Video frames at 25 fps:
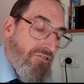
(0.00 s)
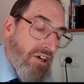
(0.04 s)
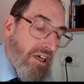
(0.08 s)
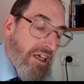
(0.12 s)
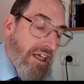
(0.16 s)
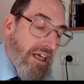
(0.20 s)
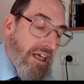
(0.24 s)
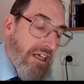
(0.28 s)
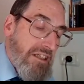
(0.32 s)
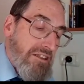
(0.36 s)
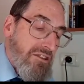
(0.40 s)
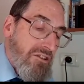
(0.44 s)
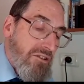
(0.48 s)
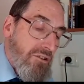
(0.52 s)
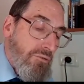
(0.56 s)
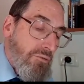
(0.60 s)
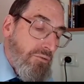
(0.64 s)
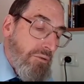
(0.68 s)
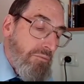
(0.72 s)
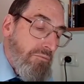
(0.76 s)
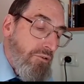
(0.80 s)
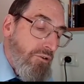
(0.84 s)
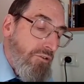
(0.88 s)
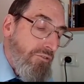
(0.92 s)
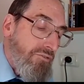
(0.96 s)
I guess, to
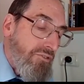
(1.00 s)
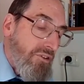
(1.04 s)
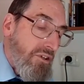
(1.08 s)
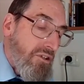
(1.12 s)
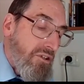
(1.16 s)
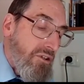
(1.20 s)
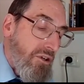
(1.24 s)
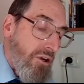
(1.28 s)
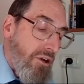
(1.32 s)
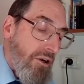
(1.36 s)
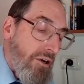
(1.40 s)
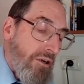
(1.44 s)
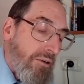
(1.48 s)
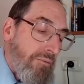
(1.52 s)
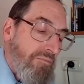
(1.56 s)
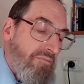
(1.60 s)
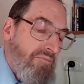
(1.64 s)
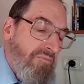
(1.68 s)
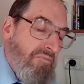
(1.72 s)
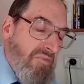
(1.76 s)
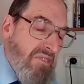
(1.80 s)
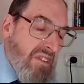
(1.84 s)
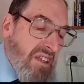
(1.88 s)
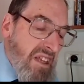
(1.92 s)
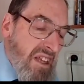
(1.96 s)
remove the dirt.
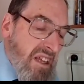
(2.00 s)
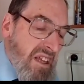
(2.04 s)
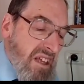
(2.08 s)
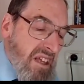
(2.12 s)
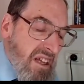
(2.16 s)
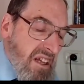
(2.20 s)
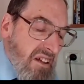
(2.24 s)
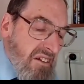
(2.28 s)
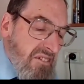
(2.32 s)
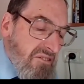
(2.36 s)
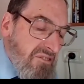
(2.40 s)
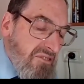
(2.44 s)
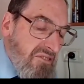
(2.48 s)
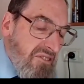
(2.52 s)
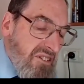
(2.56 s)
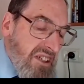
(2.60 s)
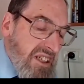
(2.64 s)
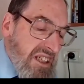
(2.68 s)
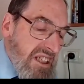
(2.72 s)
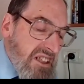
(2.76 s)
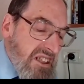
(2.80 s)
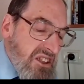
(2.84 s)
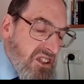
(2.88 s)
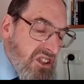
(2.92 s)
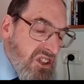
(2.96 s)

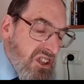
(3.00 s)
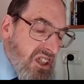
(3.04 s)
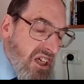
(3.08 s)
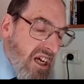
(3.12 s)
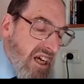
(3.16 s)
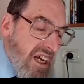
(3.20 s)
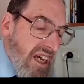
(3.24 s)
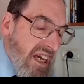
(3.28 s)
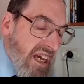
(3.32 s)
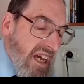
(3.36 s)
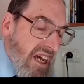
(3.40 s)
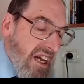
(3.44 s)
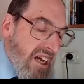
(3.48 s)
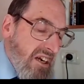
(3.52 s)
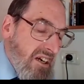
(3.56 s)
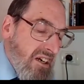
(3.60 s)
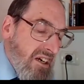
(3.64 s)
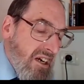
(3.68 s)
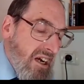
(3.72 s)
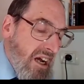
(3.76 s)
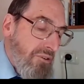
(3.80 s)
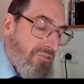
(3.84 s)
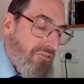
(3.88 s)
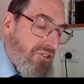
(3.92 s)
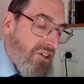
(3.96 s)

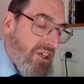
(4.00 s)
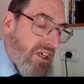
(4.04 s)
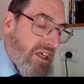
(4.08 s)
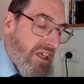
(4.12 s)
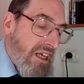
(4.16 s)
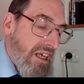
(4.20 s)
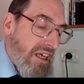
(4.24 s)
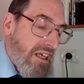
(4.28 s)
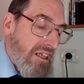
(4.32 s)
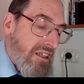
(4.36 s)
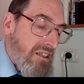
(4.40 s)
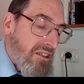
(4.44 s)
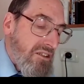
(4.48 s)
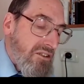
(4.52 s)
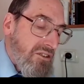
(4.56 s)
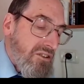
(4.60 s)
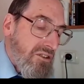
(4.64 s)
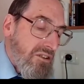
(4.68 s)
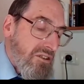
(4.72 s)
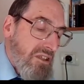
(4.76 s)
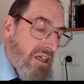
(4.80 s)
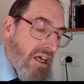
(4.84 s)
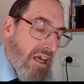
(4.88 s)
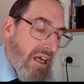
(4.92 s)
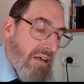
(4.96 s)
V'yishaer harivi'it
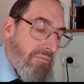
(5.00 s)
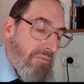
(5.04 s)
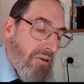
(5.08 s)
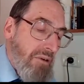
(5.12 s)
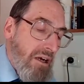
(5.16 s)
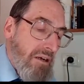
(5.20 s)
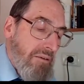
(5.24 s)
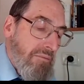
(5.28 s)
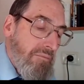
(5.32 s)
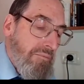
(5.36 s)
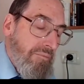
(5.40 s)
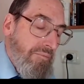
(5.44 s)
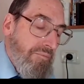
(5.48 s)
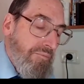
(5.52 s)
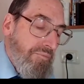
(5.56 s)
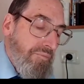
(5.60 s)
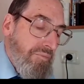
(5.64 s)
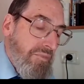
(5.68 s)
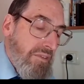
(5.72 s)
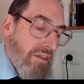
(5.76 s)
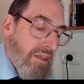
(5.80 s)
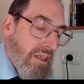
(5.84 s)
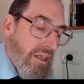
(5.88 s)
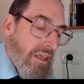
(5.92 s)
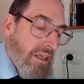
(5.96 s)
shlema,
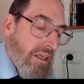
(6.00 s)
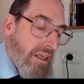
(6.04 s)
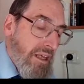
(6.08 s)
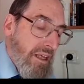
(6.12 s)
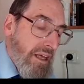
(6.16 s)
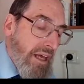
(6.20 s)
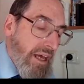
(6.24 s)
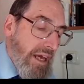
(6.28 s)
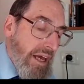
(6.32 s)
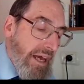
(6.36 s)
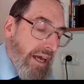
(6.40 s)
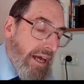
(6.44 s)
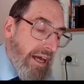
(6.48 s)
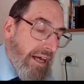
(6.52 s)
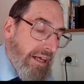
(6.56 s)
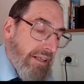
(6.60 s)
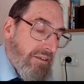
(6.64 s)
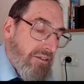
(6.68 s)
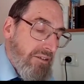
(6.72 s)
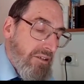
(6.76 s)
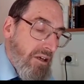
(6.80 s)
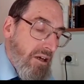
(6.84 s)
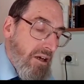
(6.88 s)
and